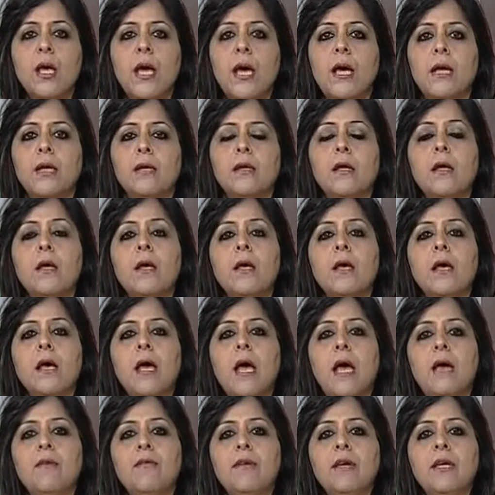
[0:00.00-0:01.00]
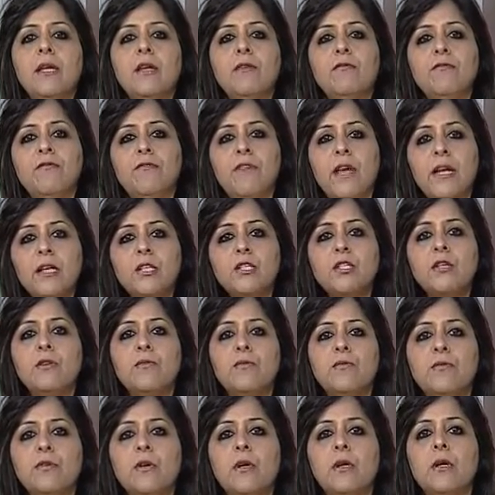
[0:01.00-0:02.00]
and having an
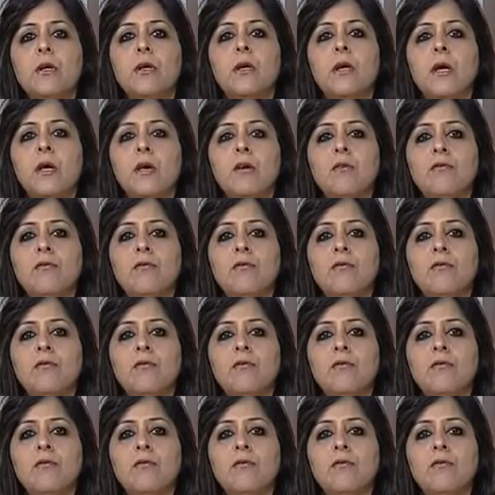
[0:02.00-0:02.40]
effective uh,